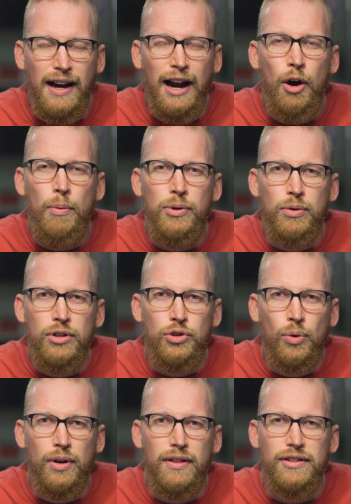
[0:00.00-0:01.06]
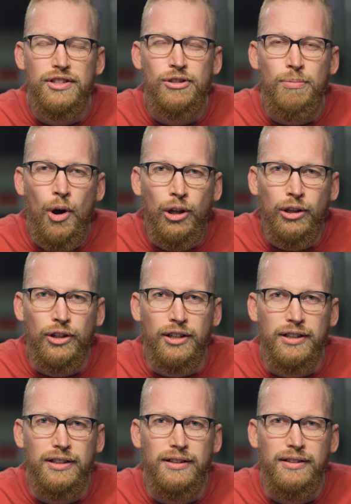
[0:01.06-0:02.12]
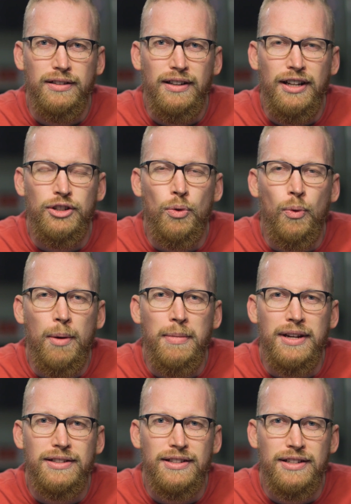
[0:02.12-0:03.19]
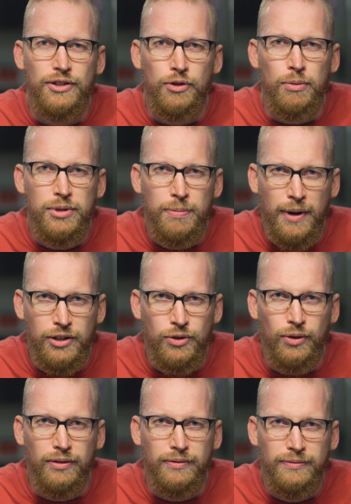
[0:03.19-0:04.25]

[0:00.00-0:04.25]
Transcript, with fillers: I hope you enjoy this small look into what makes this group special.